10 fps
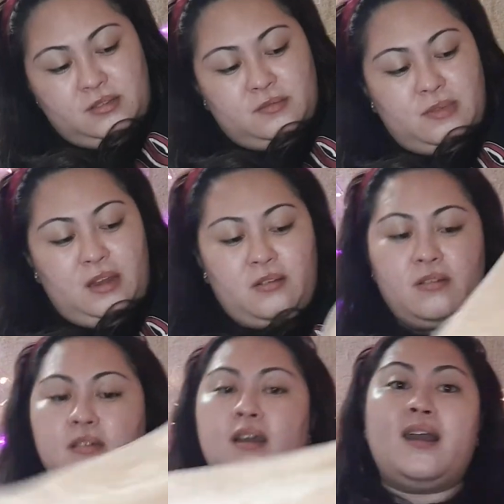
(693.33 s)
doesn't matter.
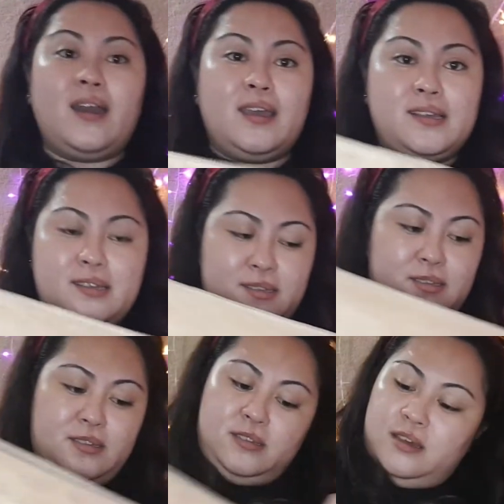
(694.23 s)

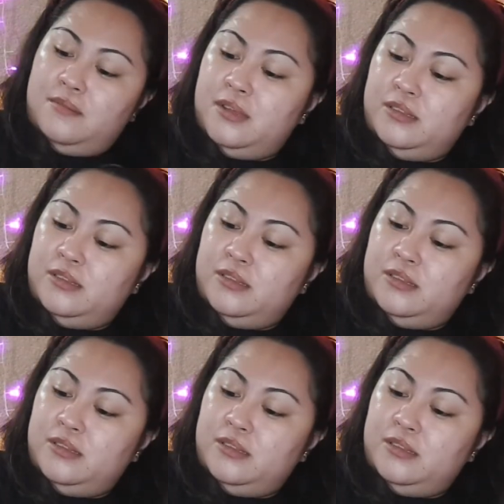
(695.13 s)
I'm